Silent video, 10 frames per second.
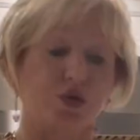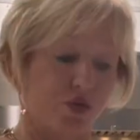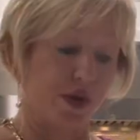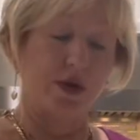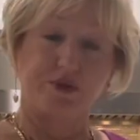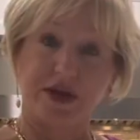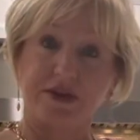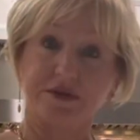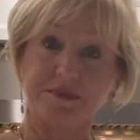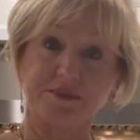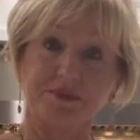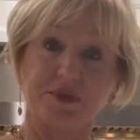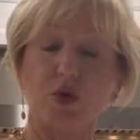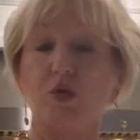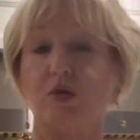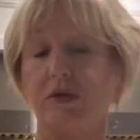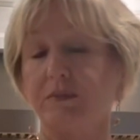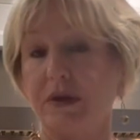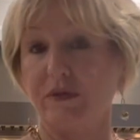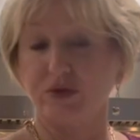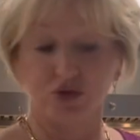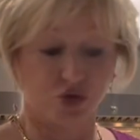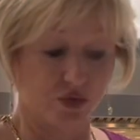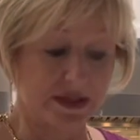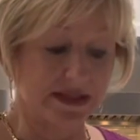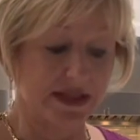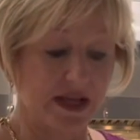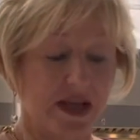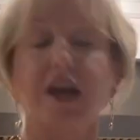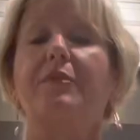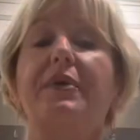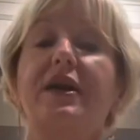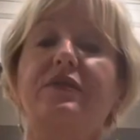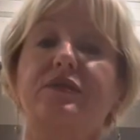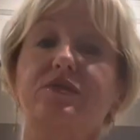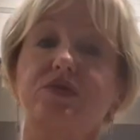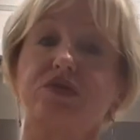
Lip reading: ground round or beef of your choice, a pound of